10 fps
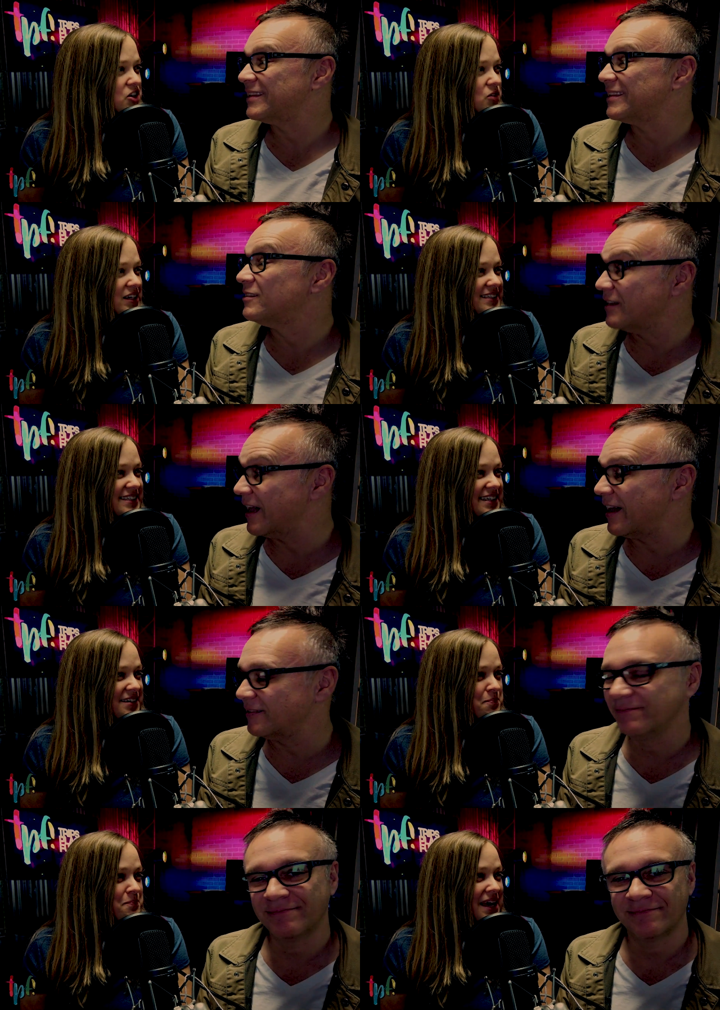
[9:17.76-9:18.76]
Speaker 1: So this yeah. is
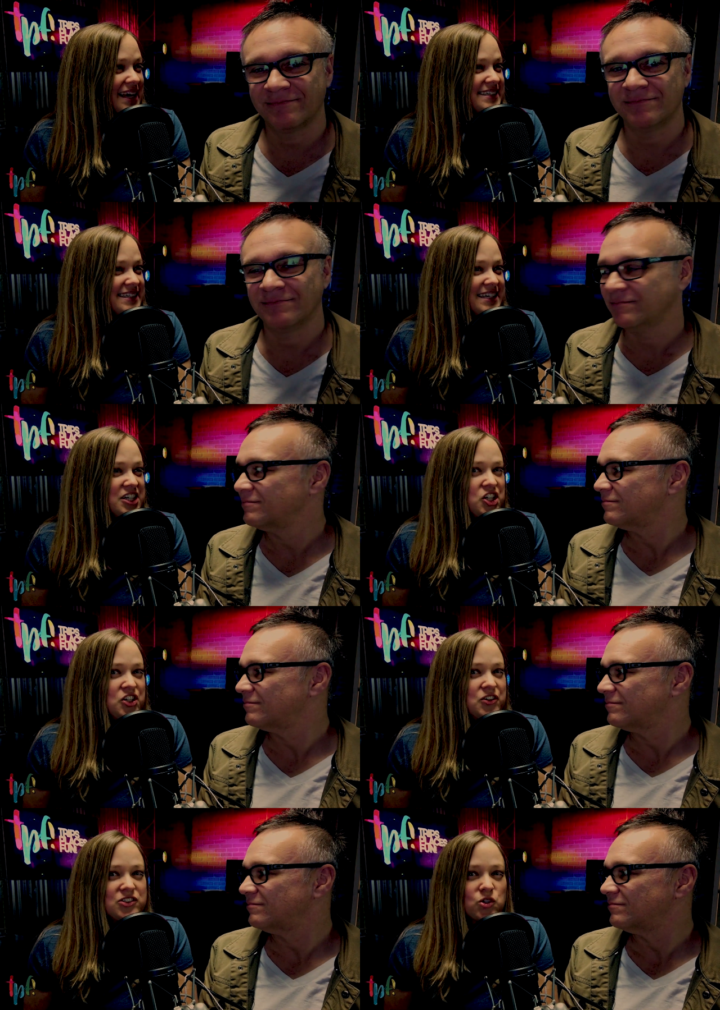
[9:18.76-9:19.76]
an amazing,
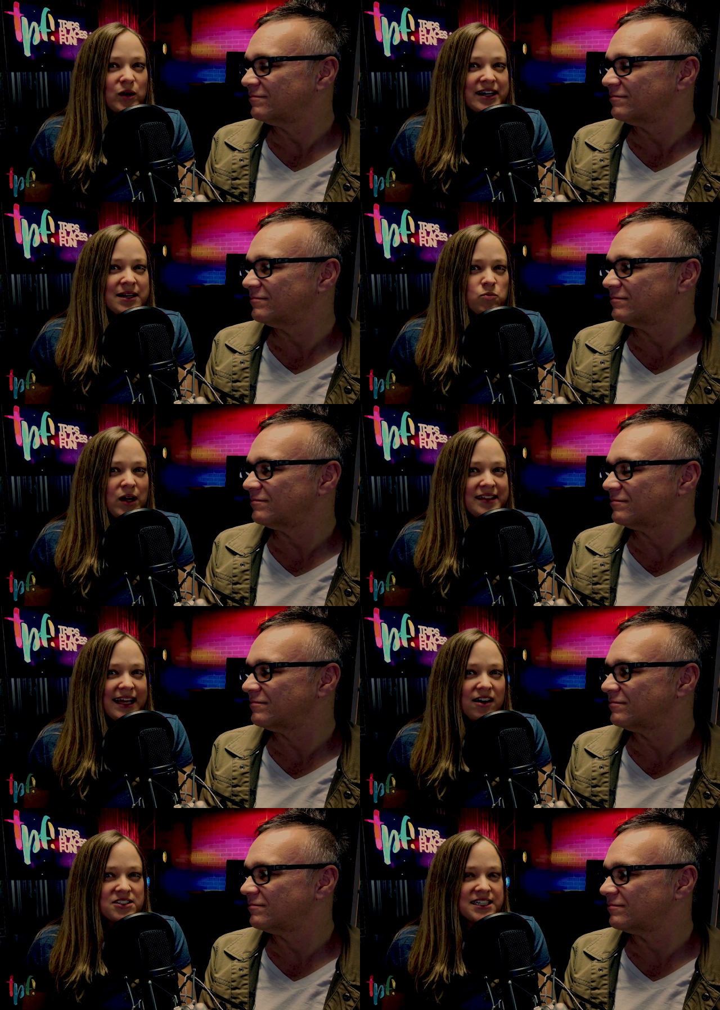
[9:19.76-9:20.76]
huge aquarium, and
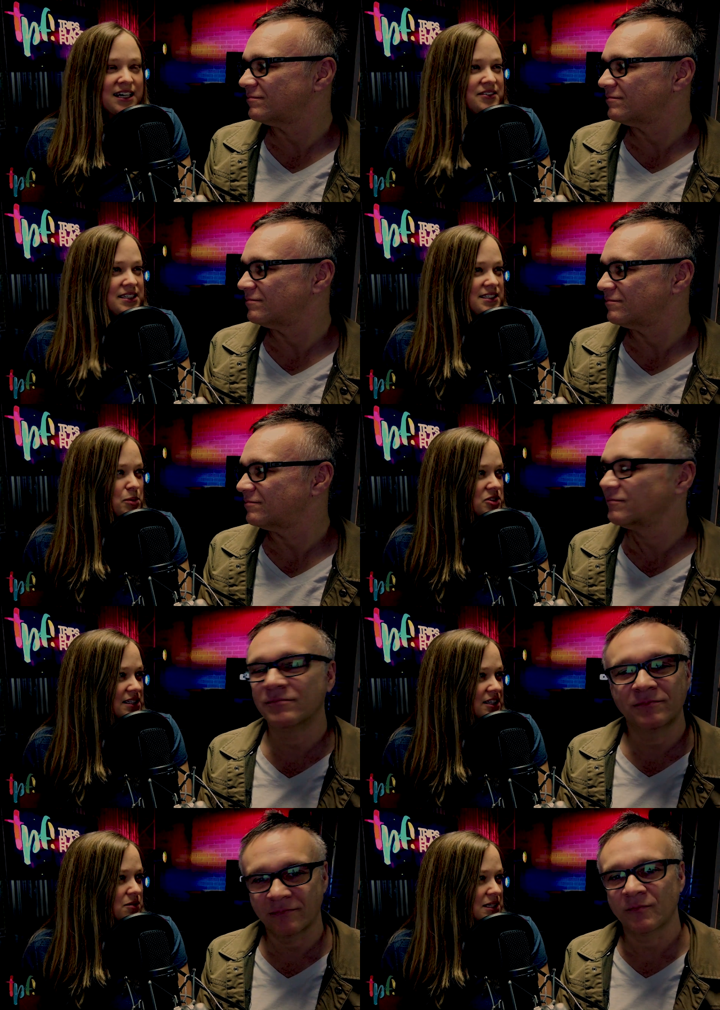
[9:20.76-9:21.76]
the outside of it is
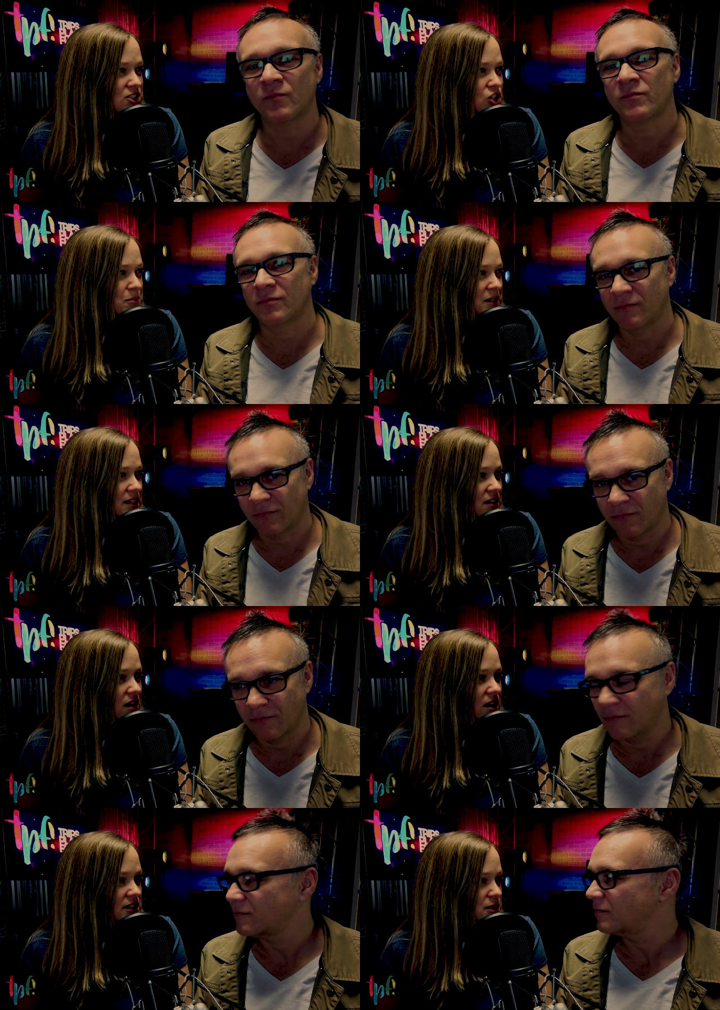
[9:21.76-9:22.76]
supposedly going to be shaped like an
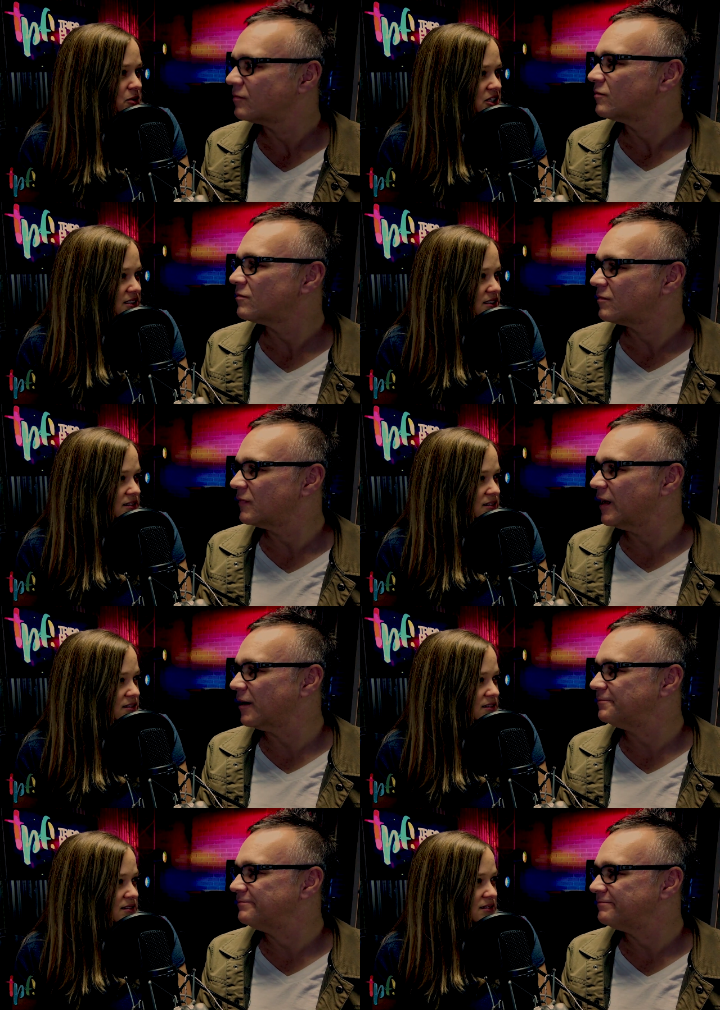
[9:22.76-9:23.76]
octopus.
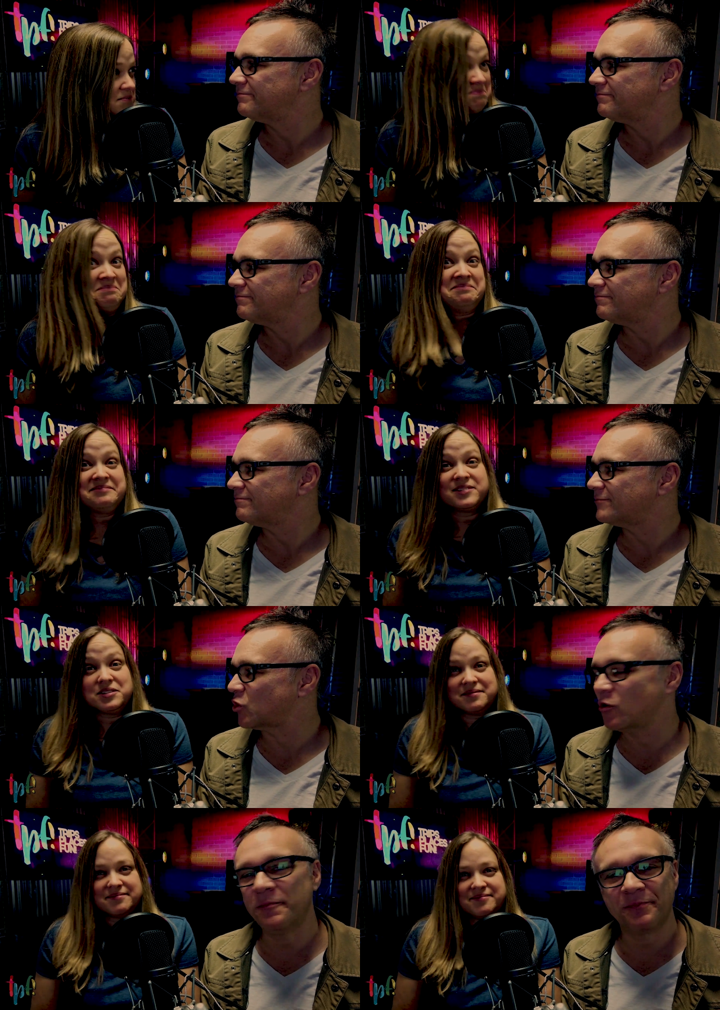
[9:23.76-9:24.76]
Speaker 2: Yeah.
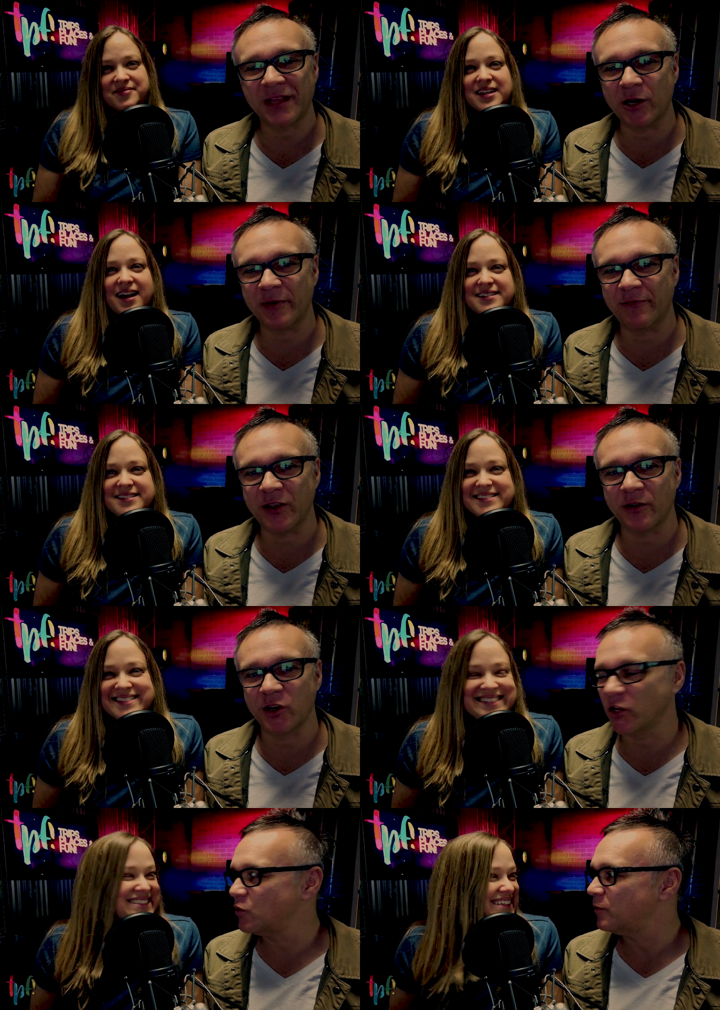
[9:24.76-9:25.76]
So that'll yeah. be
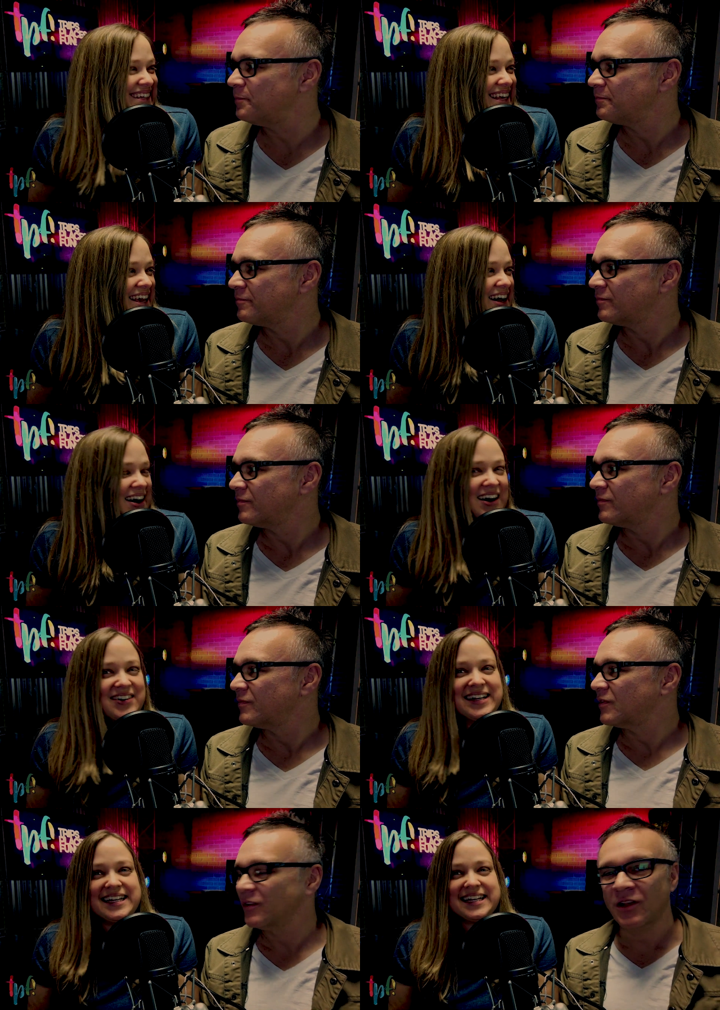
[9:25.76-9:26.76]
very, very cool.
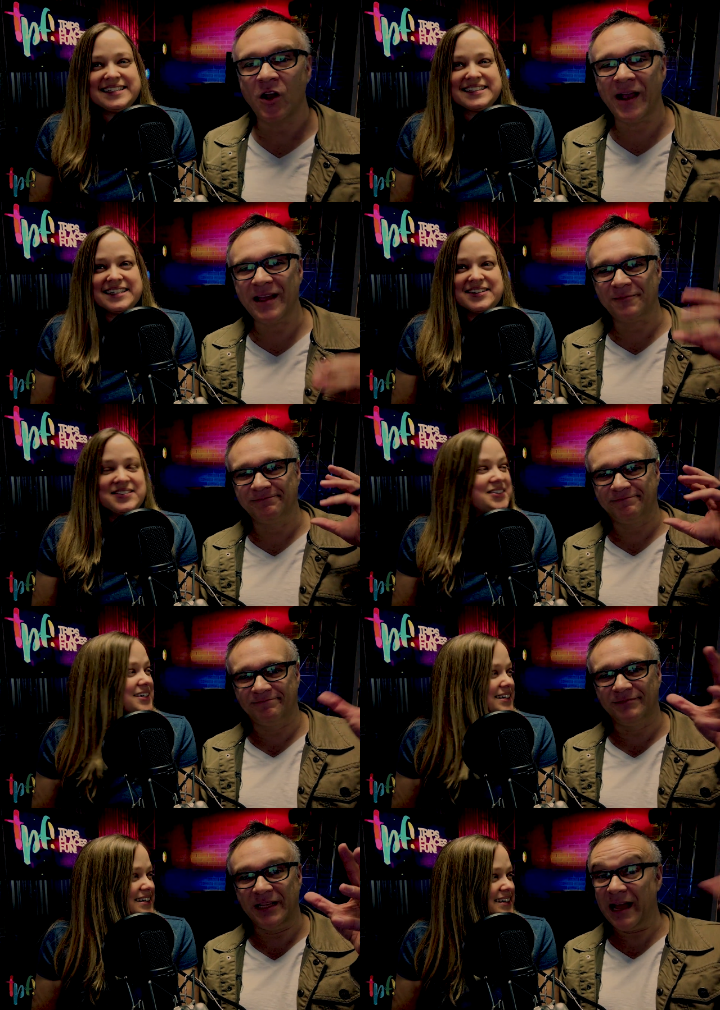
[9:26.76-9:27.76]
Speaker 1: All right, and All right. so
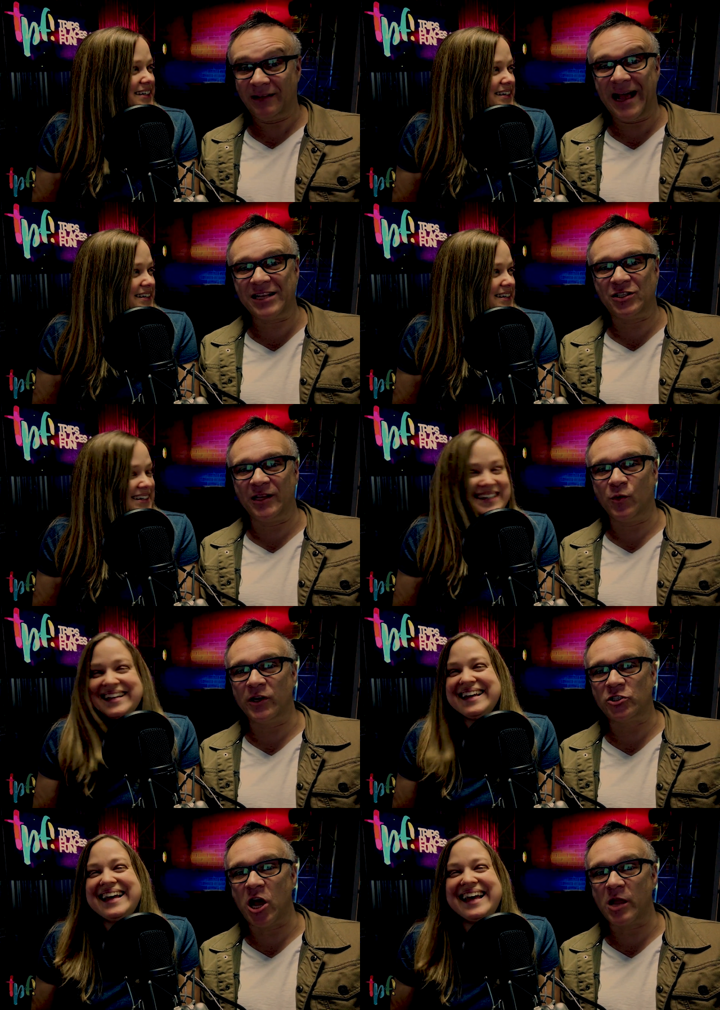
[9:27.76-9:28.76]
Speaker 2: yeah. Lastly,
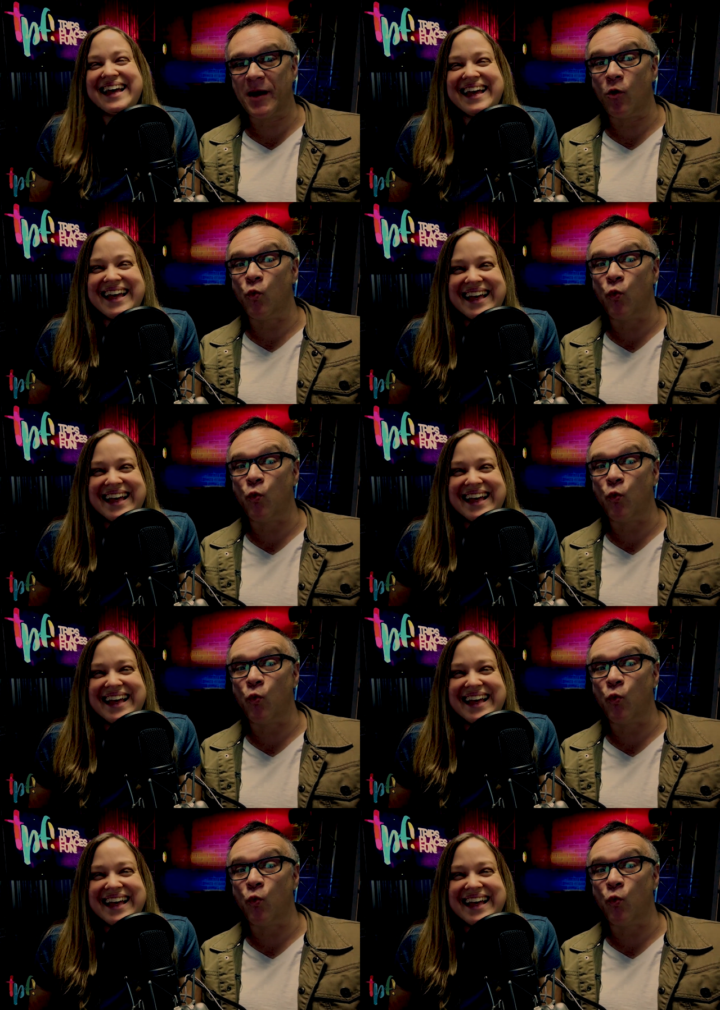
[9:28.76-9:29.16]
we're going to talk about